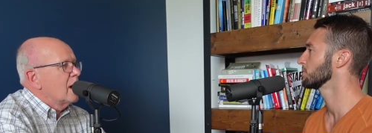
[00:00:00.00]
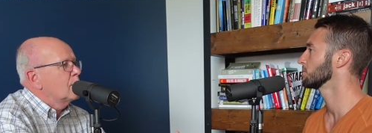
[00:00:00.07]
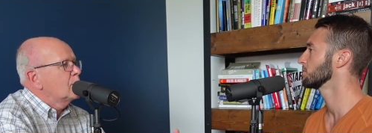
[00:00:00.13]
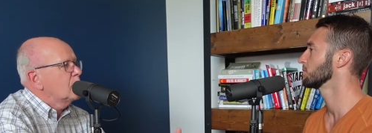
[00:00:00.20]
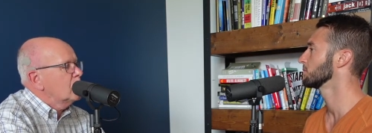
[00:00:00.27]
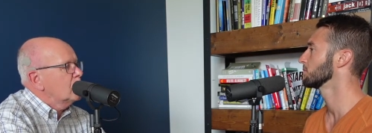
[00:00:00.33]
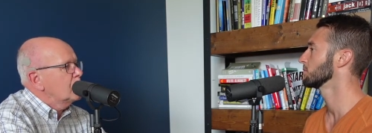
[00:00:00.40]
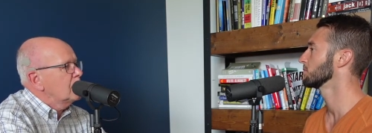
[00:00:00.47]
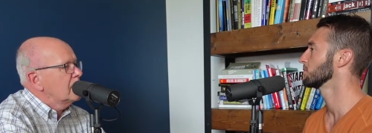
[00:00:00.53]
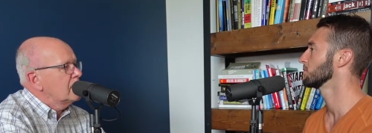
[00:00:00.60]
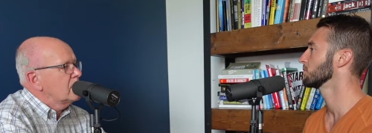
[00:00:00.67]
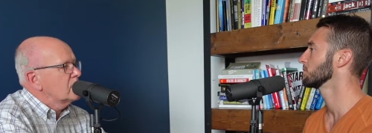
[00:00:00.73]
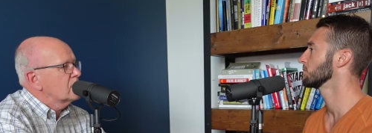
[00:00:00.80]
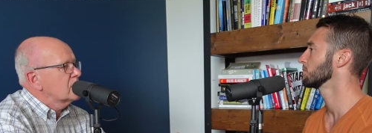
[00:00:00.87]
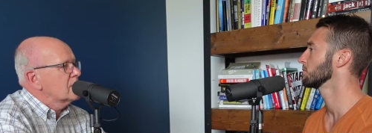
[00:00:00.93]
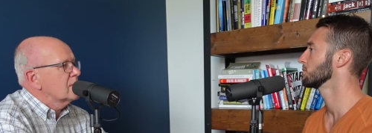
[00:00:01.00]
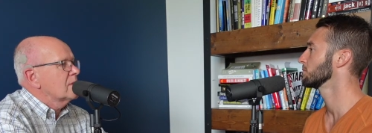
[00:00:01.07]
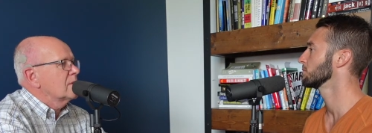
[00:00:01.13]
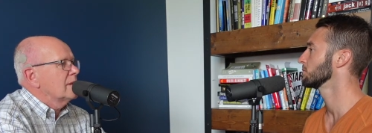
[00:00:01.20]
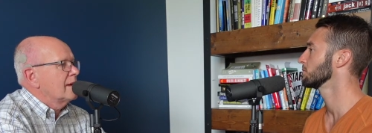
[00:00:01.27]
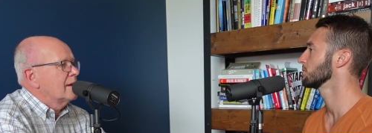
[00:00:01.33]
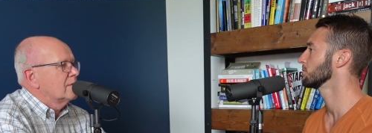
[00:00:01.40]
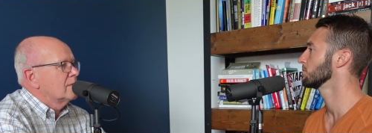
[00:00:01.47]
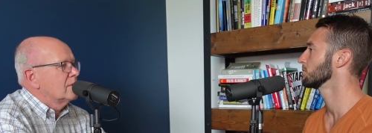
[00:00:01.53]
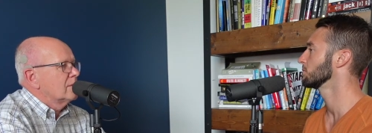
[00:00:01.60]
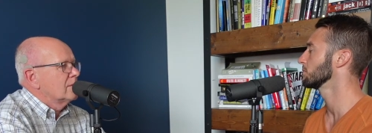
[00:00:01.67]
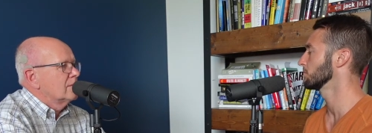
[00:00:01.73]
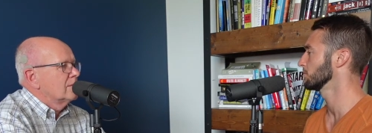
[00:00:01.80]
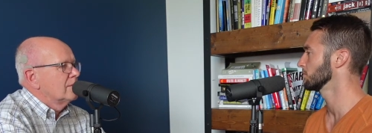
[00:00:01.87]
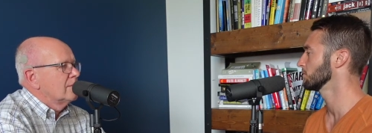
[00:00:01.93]
Speaker 1: appropriate use of the land.
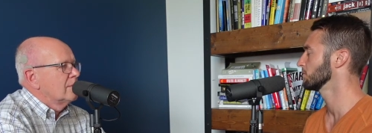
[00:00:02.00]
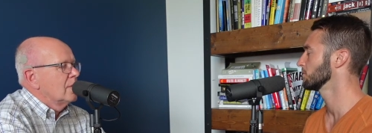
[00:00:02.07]
Mm-hmm.